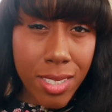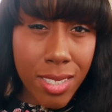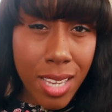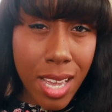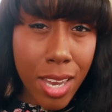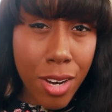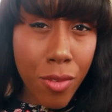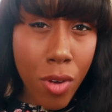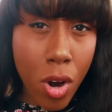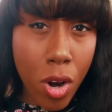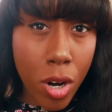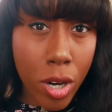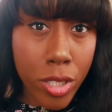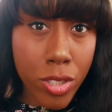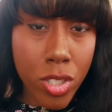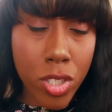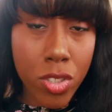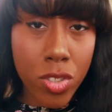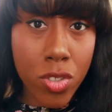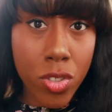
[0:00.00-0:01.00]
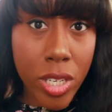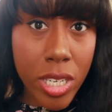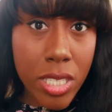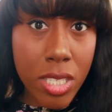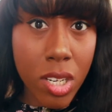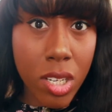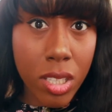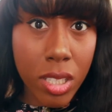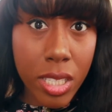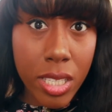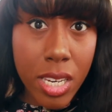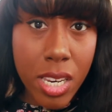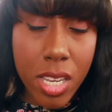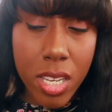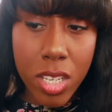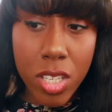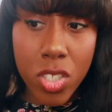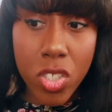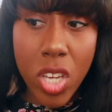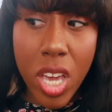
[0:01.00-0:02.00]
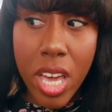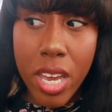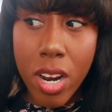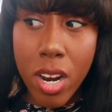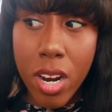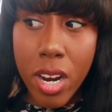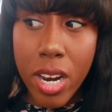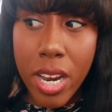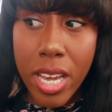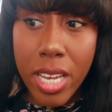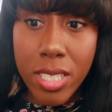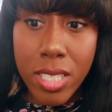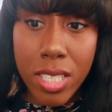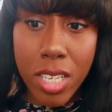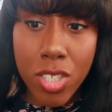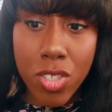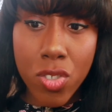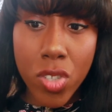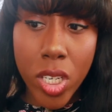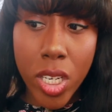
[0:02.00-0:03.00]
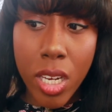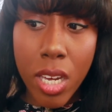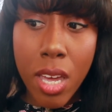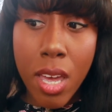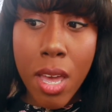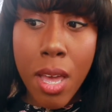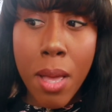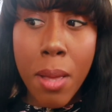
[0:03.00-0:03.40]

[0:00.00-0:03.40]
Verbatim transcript: it's kind of hard to trace our lineage and our ancestry